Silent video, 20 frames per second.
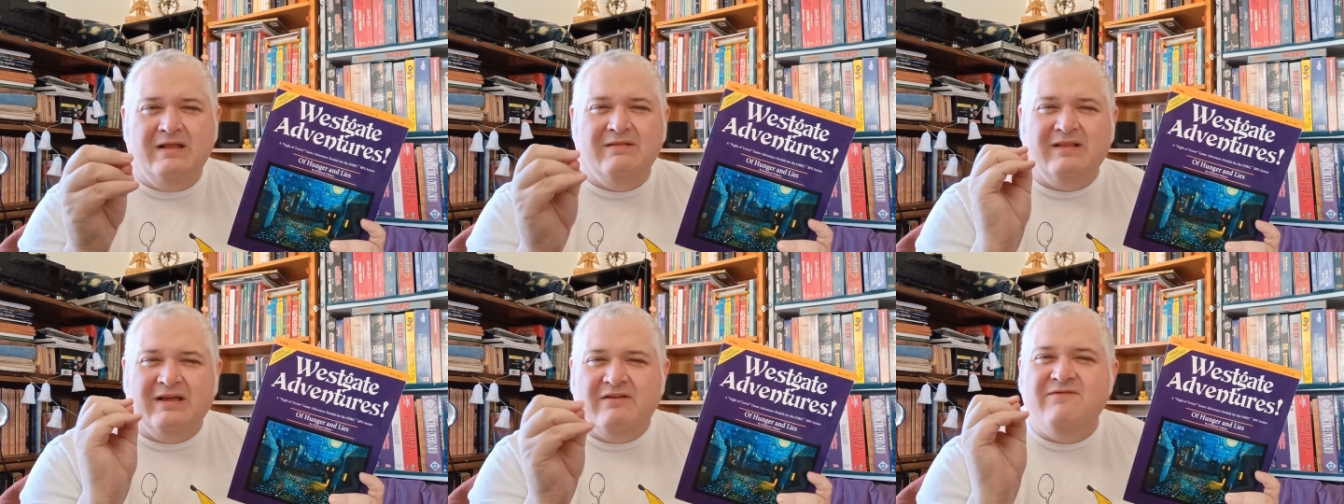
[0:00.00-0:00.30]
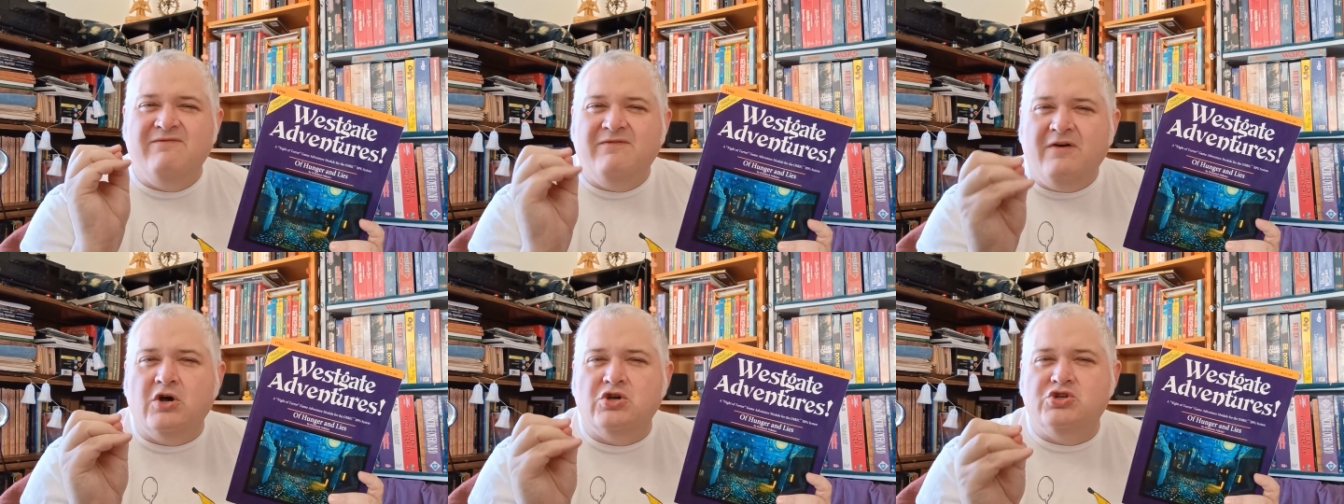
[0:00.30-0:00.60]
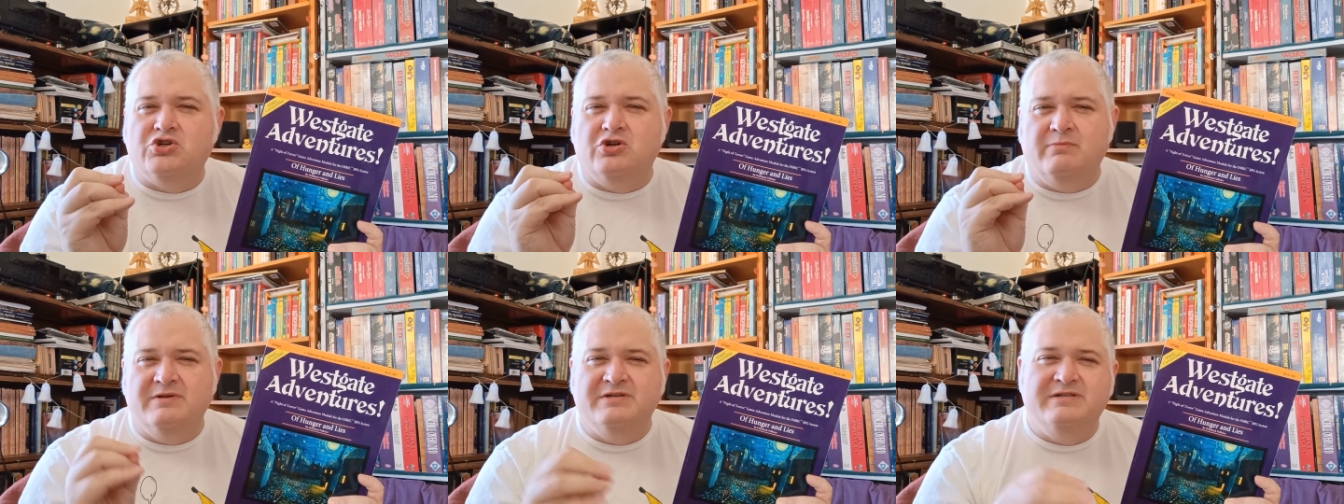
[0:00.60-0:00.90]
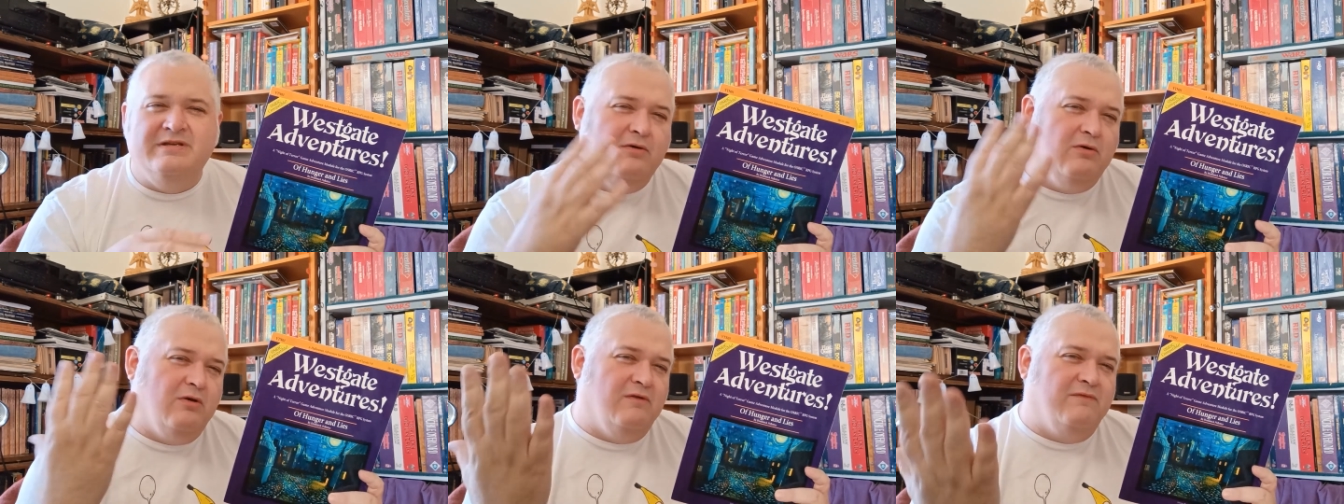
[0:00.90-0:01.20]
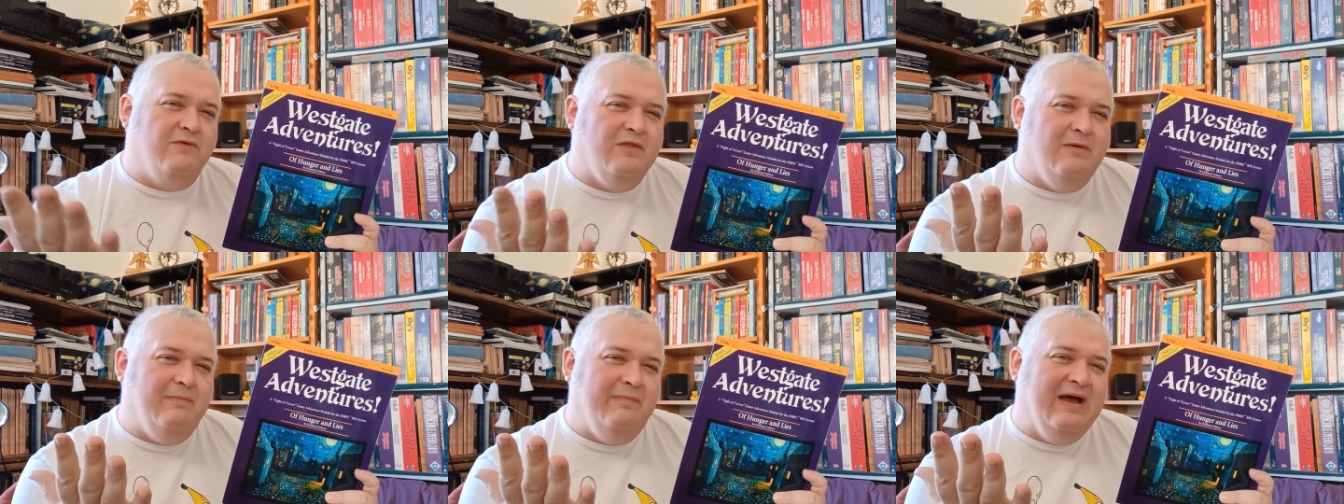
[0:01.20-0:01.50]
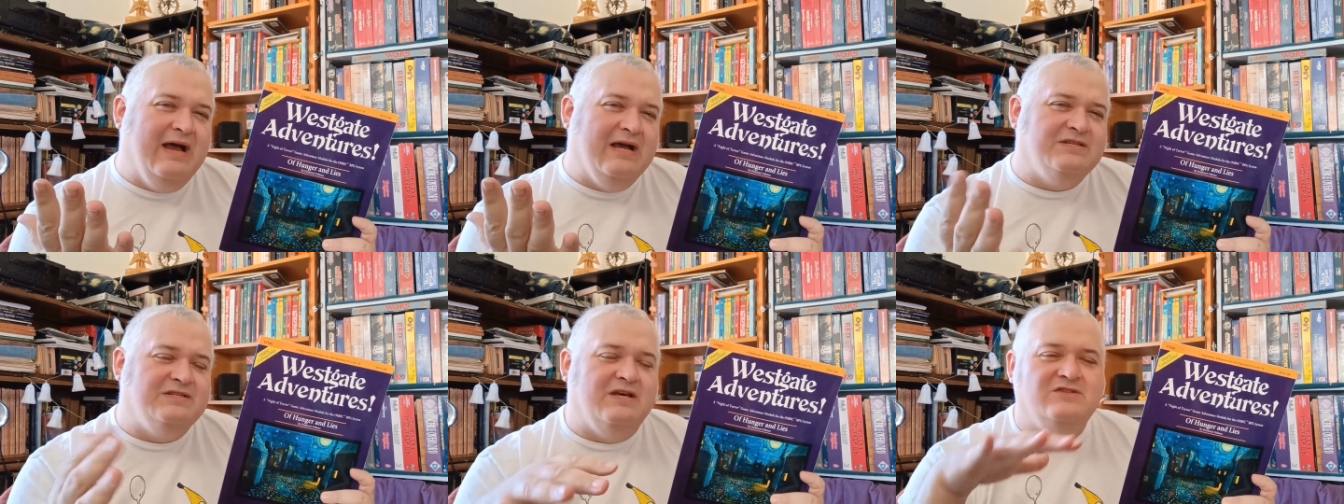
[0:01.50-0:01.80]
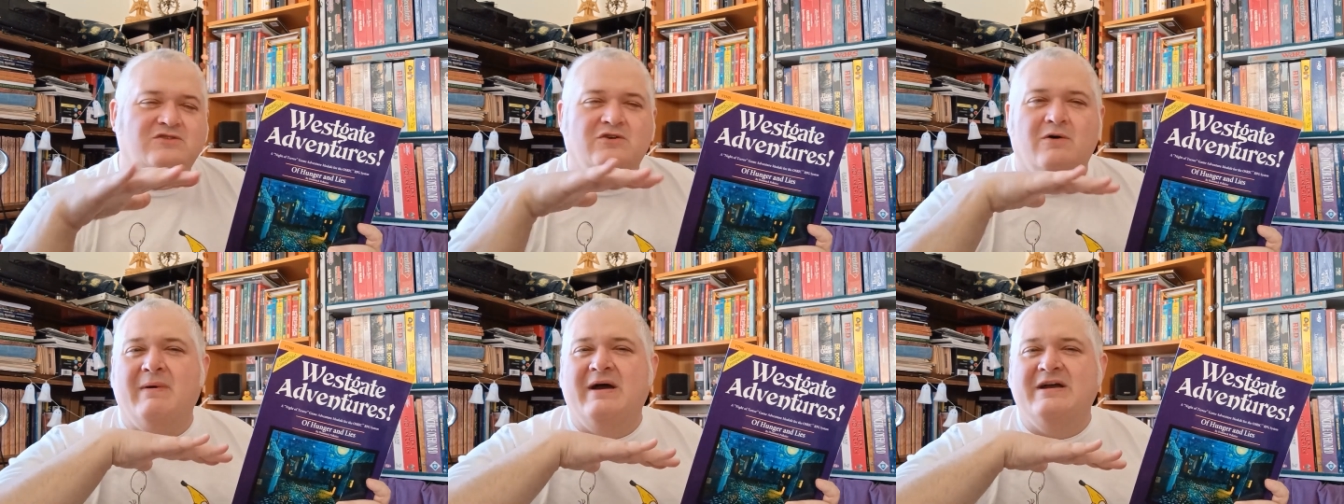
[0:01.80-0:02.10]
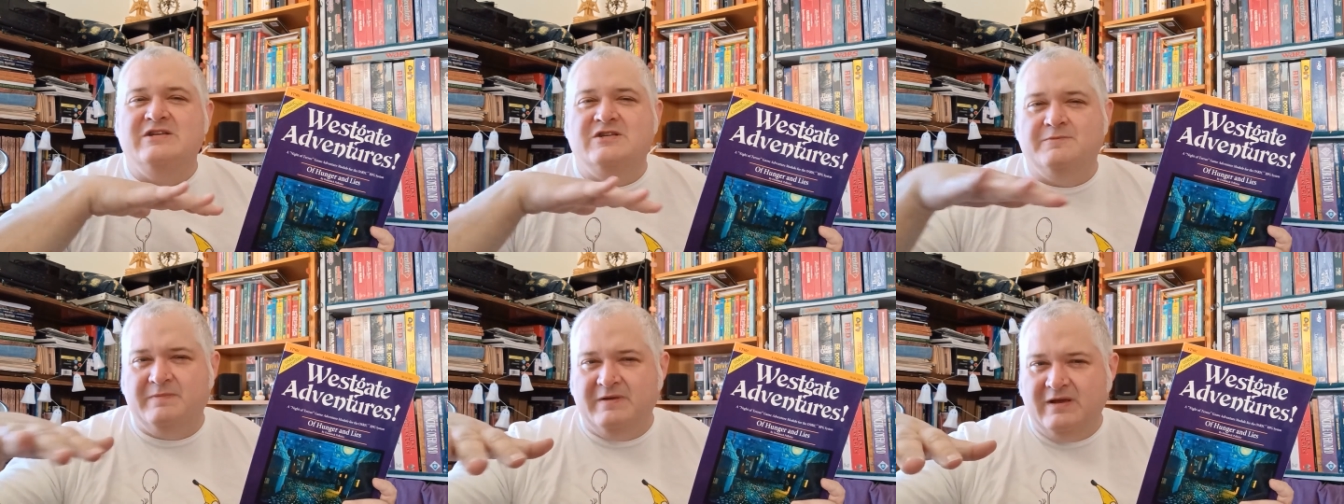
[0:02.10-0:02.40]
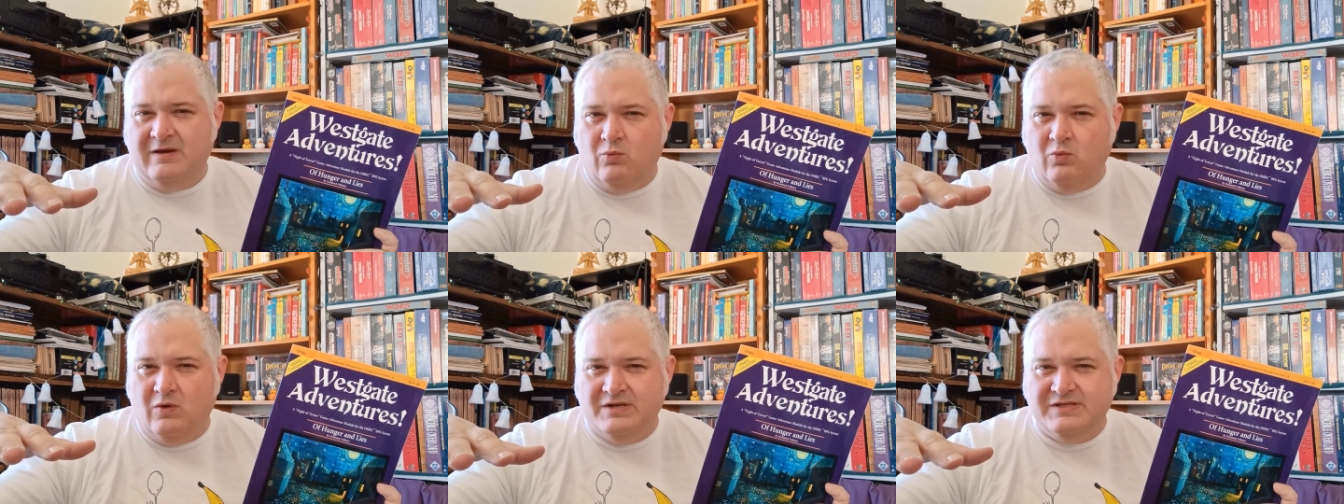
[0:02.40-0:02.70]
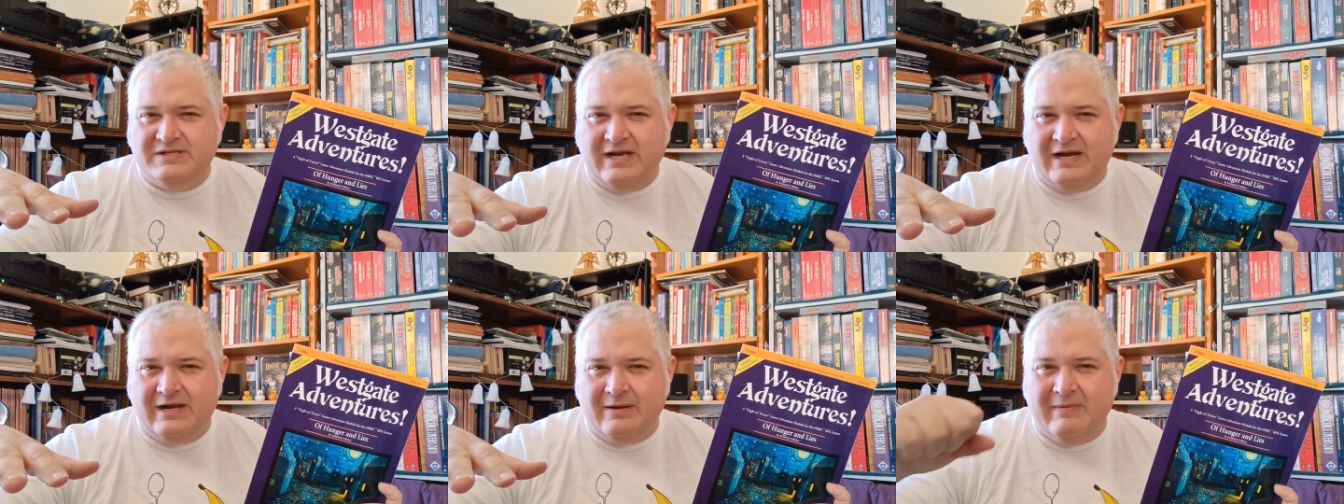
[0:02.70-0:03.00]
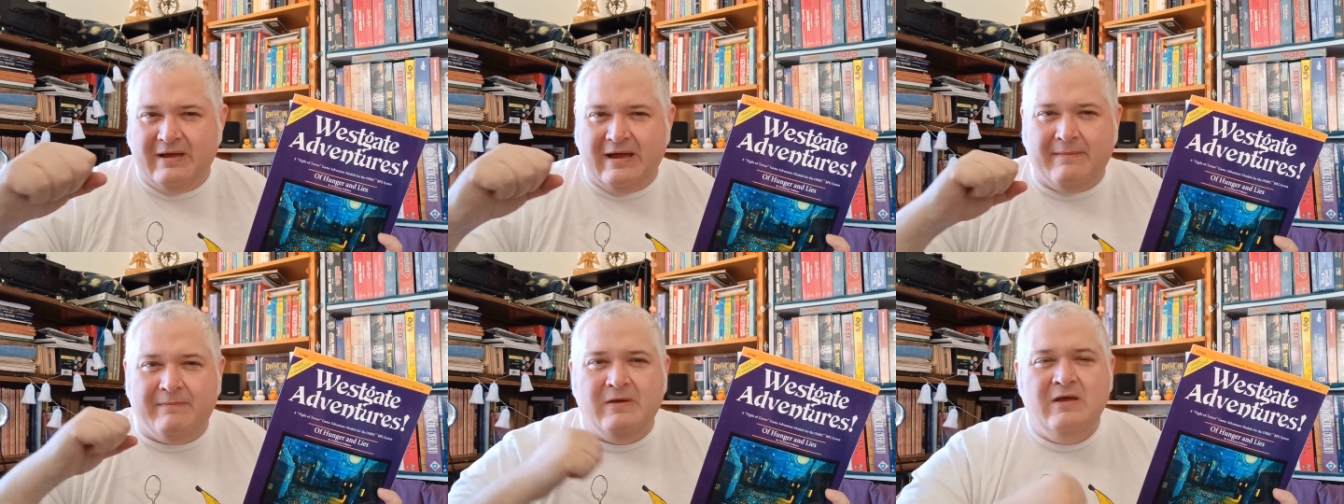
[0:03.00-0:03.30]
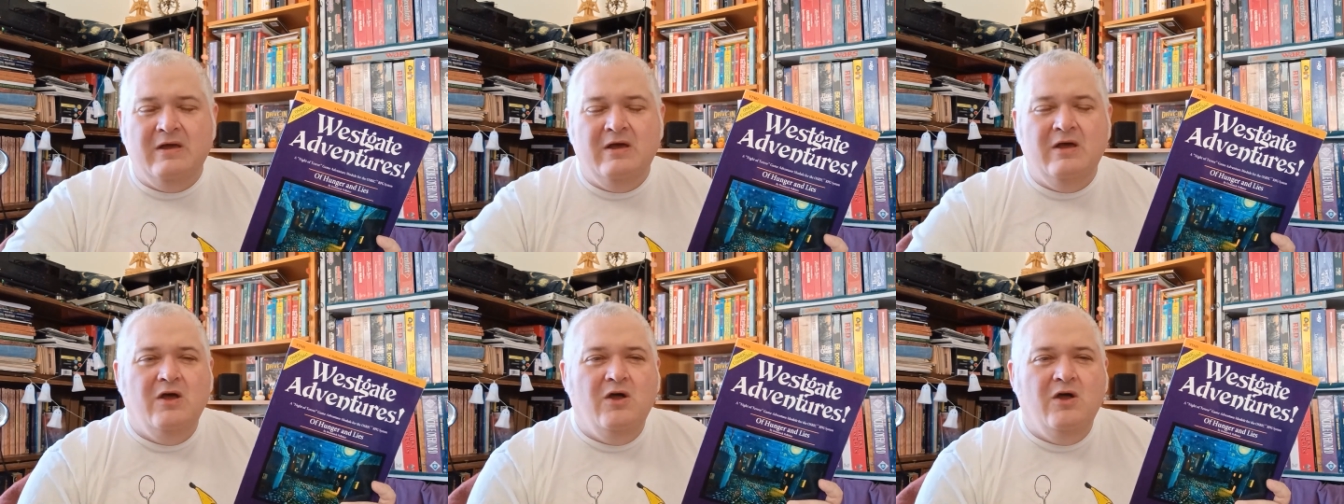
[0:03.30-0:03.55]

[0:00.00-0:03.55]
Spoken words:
like functional material for the backside, so it might just be a one-sided map.